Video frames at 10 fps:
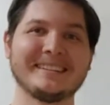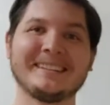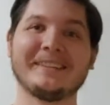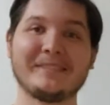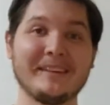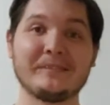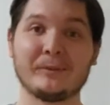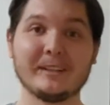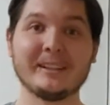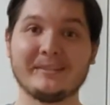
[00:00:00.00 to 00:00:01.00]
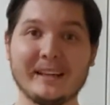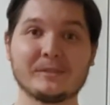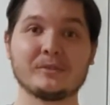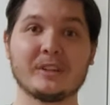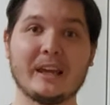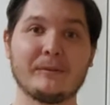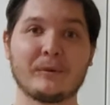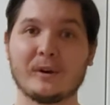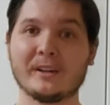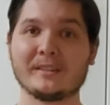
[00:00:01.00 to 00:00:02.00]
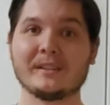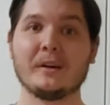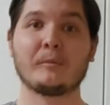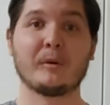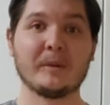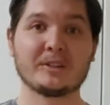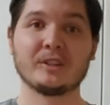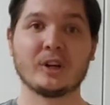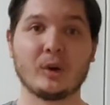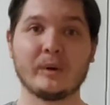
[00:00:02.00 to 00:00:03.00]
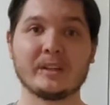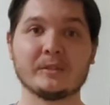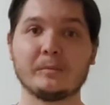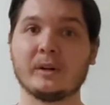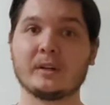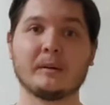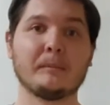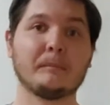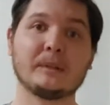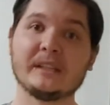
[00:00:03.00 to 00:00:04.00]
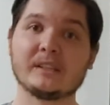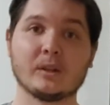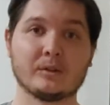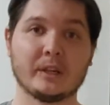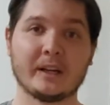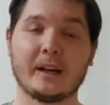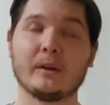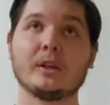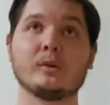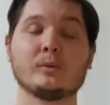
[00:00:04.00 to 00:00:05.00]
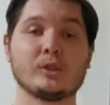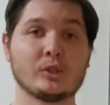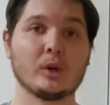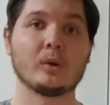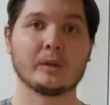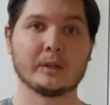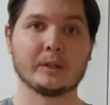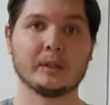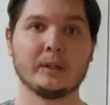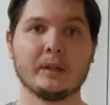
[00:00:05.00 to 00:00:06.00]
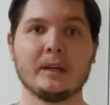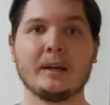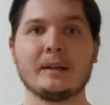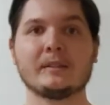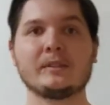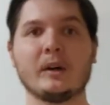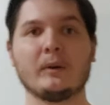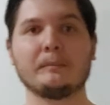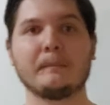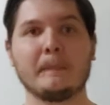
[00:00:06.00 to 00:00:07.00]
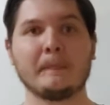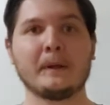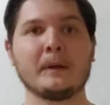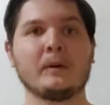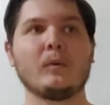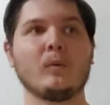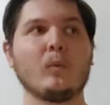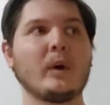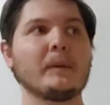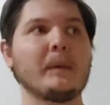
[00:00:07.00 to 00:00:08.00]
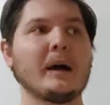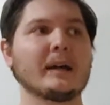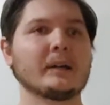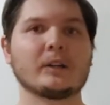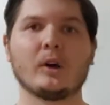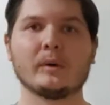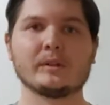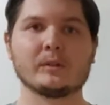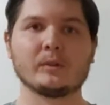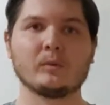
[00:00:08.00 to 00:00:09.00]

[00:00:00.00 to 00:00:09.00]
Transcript: If that's what you came for is permission to go read this book, please go check it out. It was so good. So, what am I going to go into?